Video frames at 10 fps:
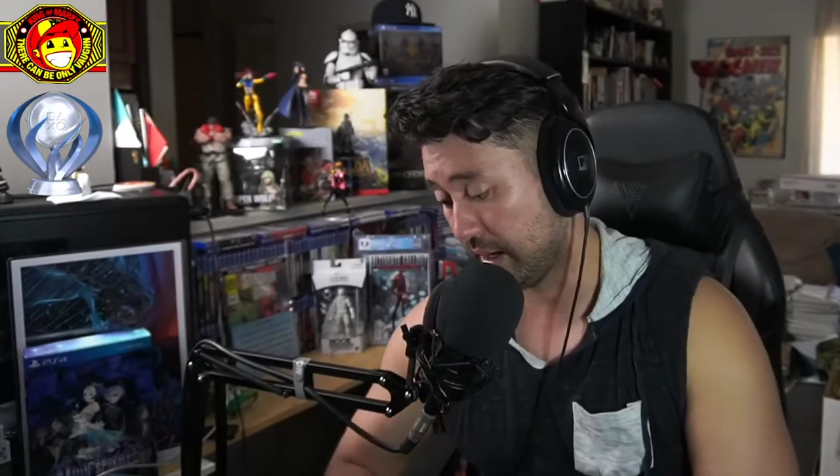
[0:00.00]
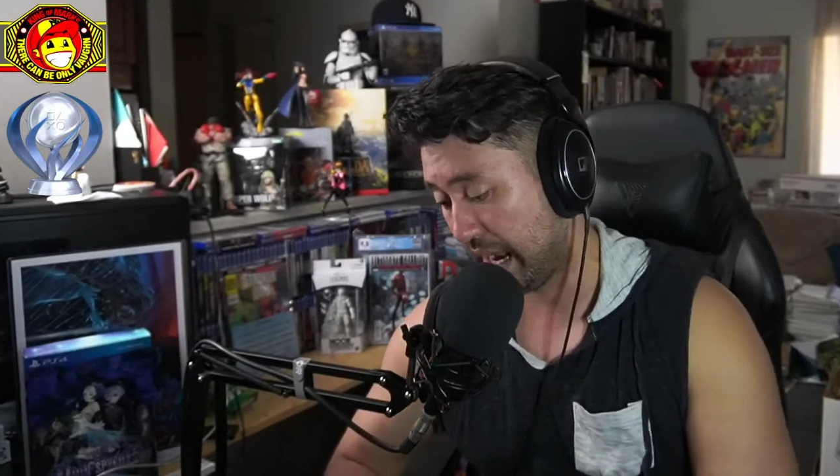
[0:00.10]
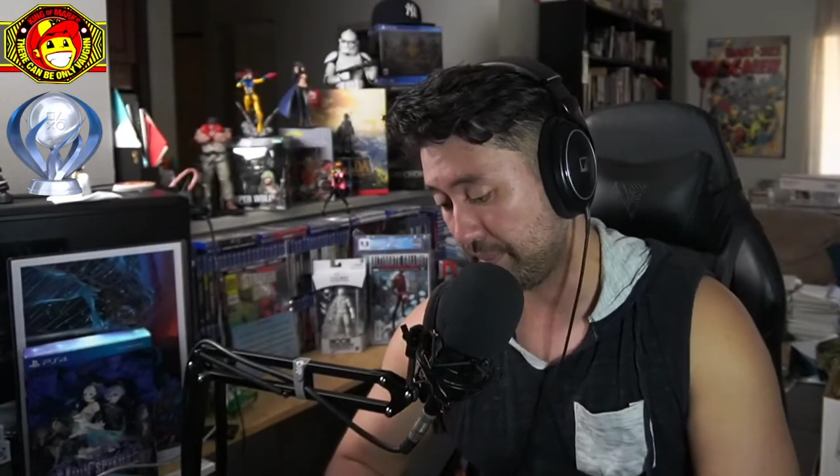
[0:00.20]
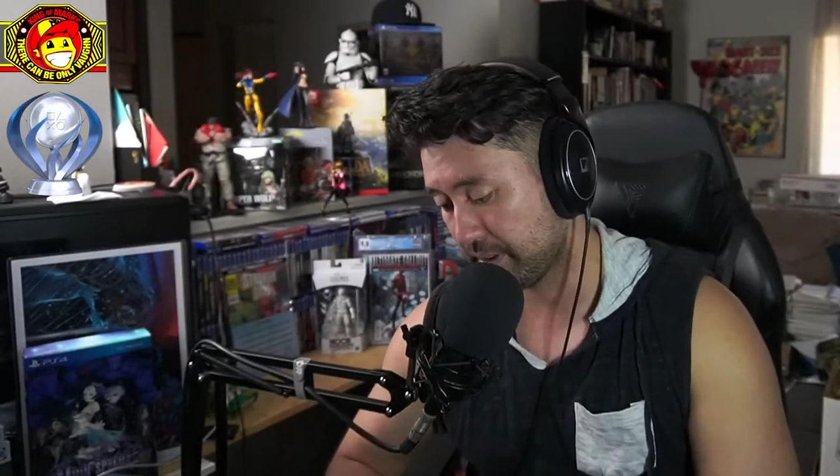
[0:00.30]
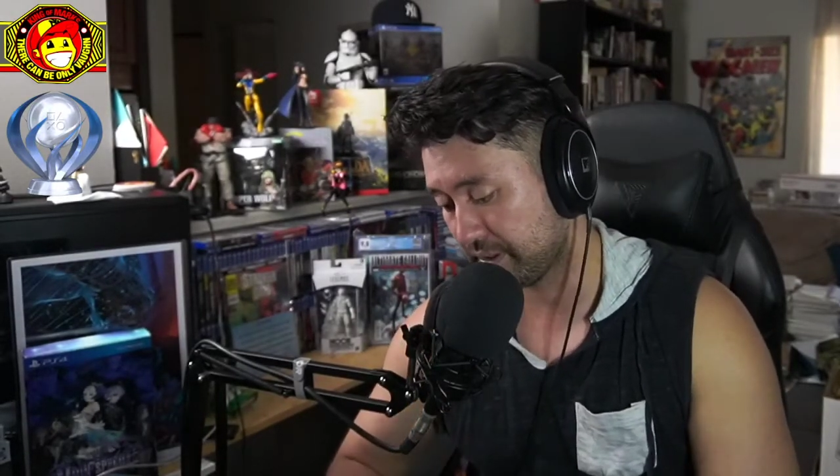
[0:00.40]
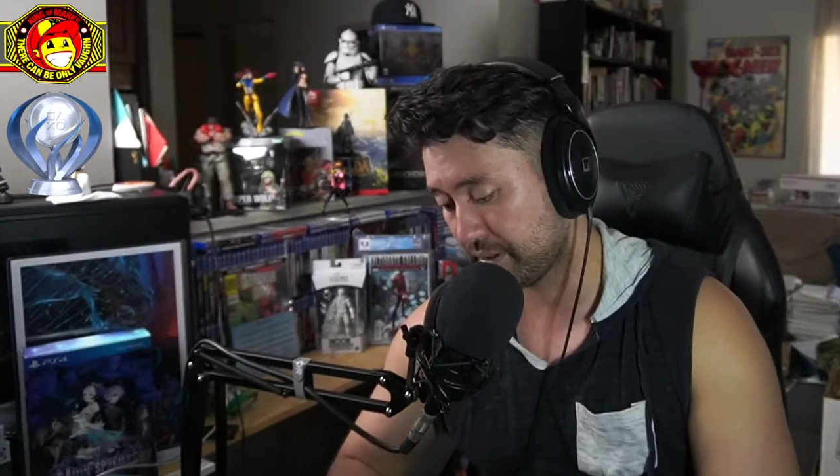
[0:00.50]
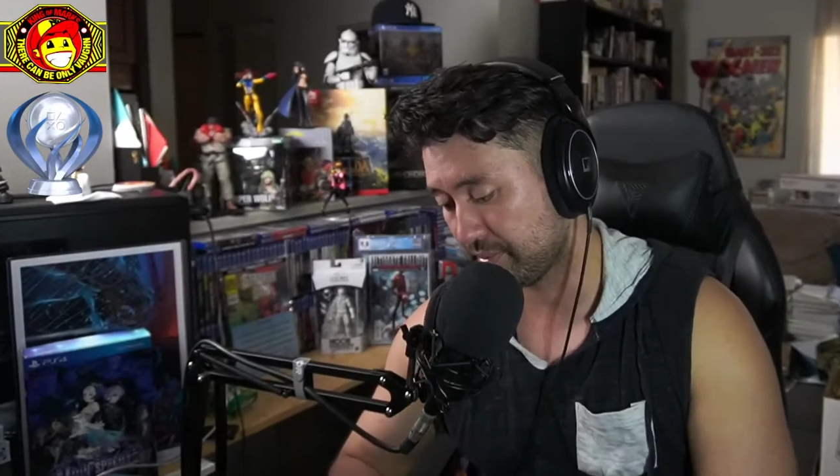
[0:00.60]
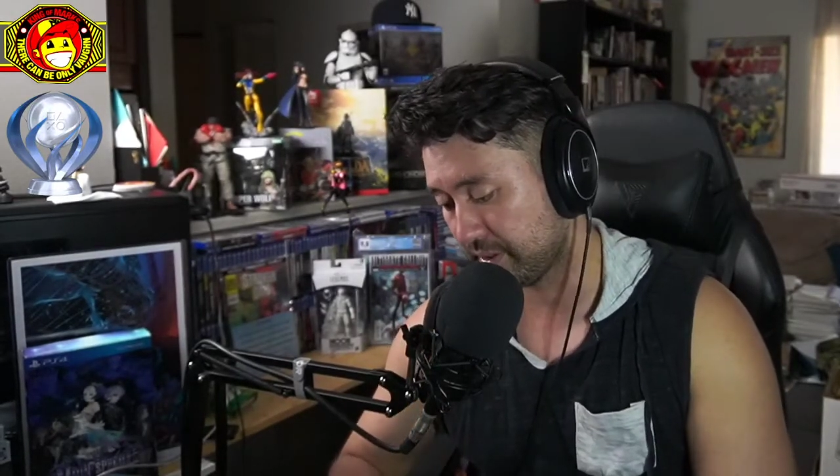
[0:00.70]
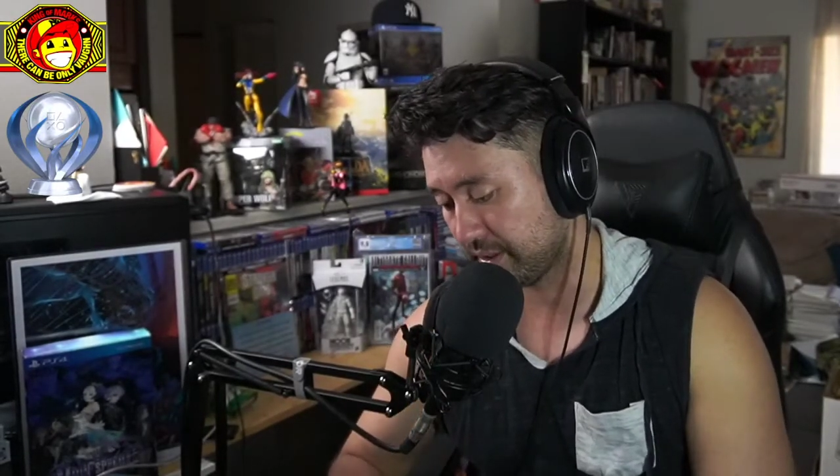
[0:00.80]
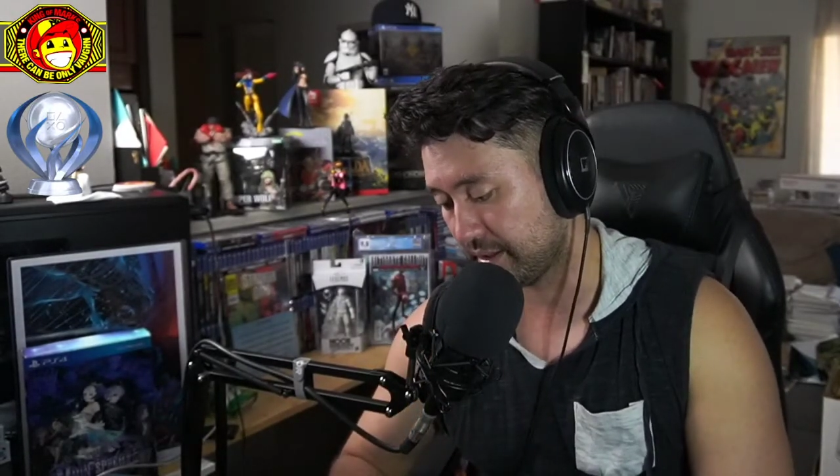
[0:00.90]
happens
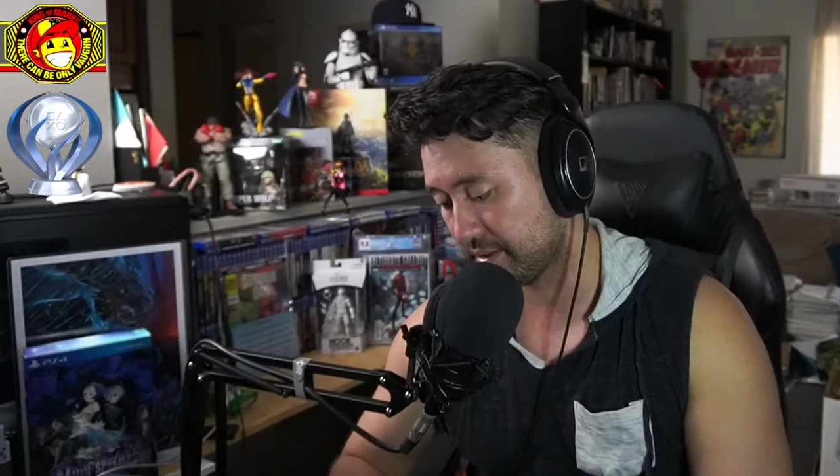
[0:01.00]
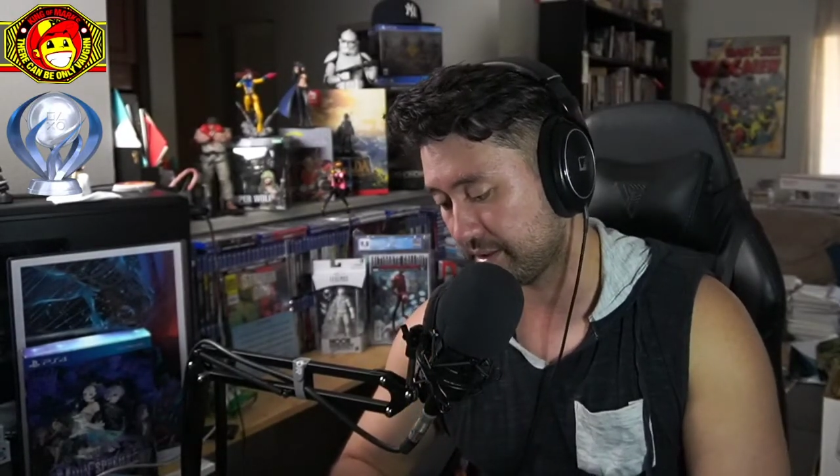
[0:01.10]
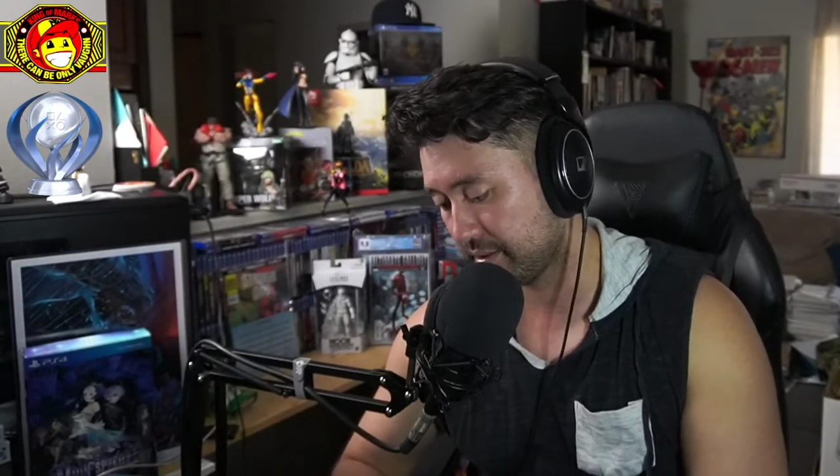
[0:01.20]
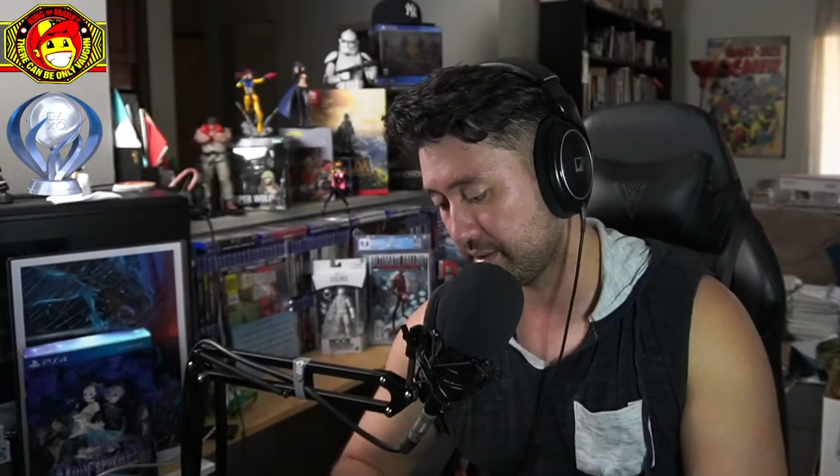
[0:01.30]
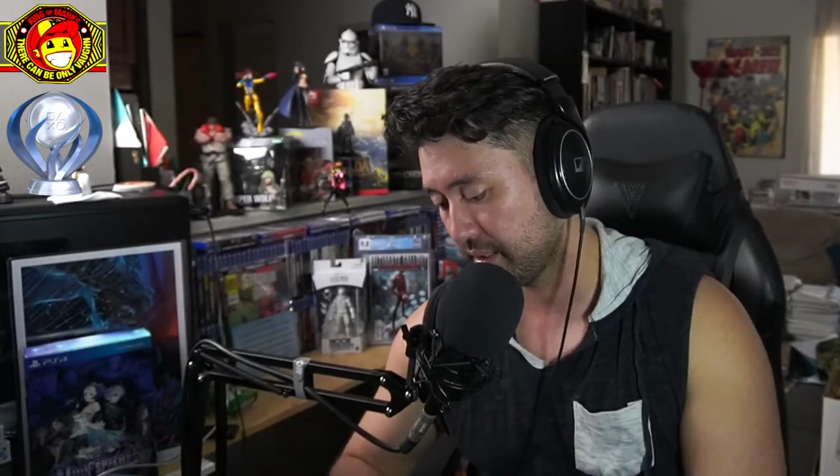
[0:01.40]
with this